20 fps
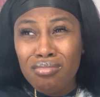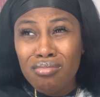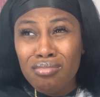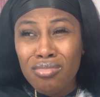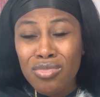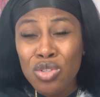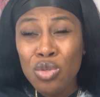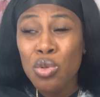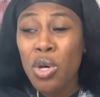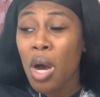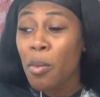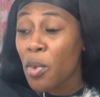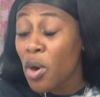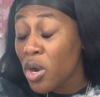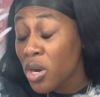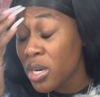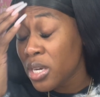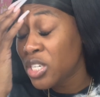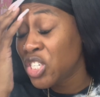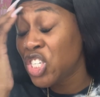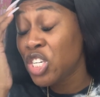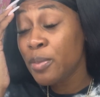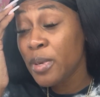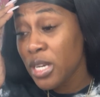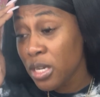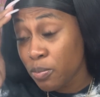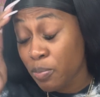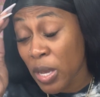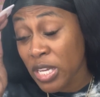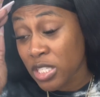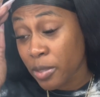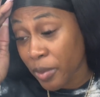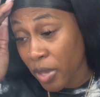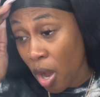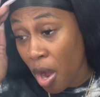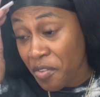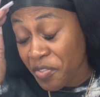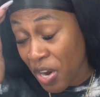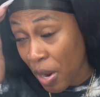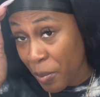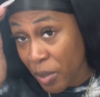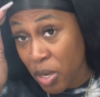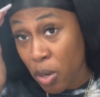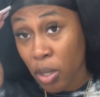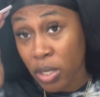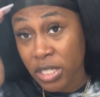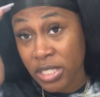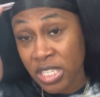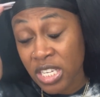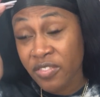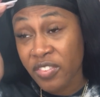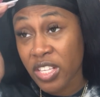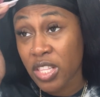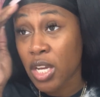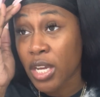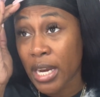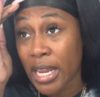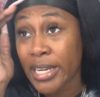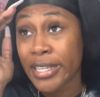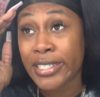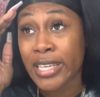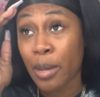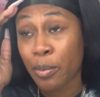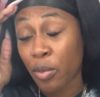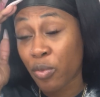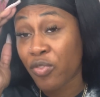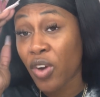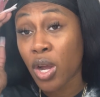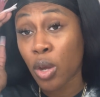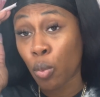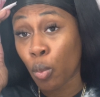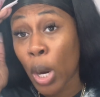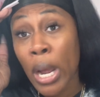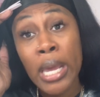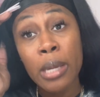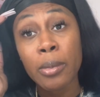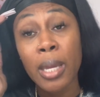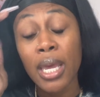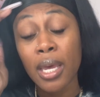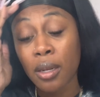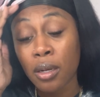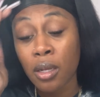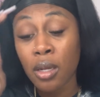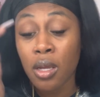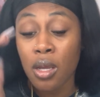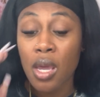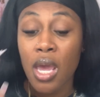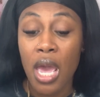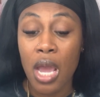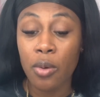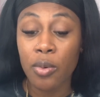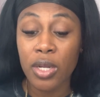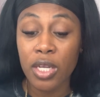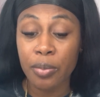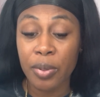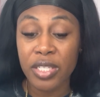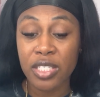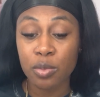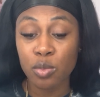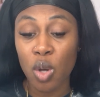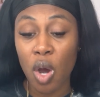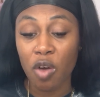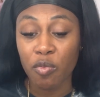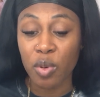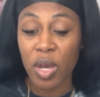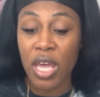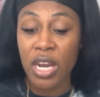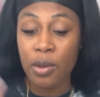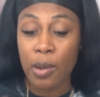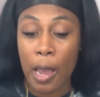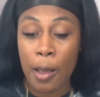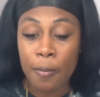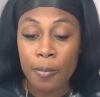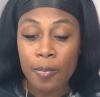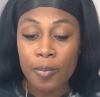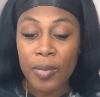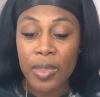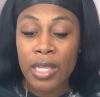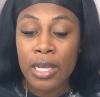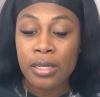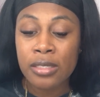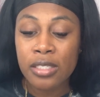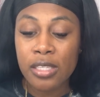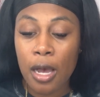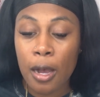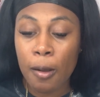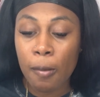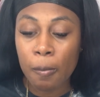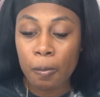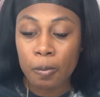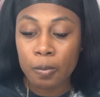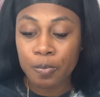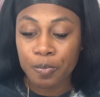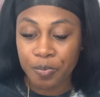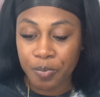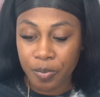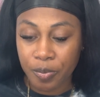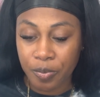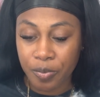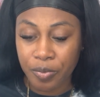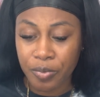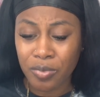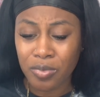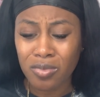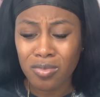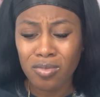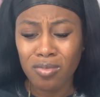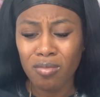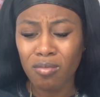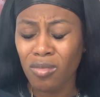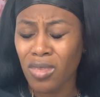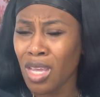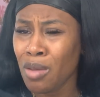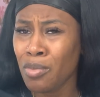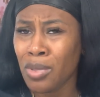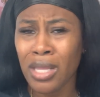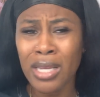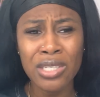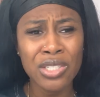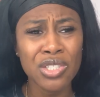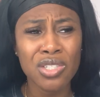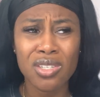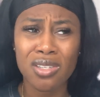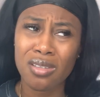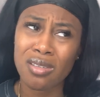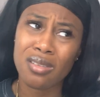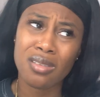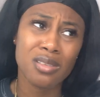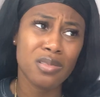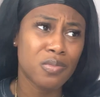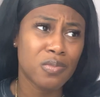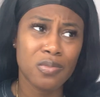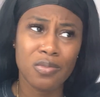you come on, she be pissing me off coming on the TV looking any type of fucking way, man. It really pissed me off. But anyway, so, and Malaysia just,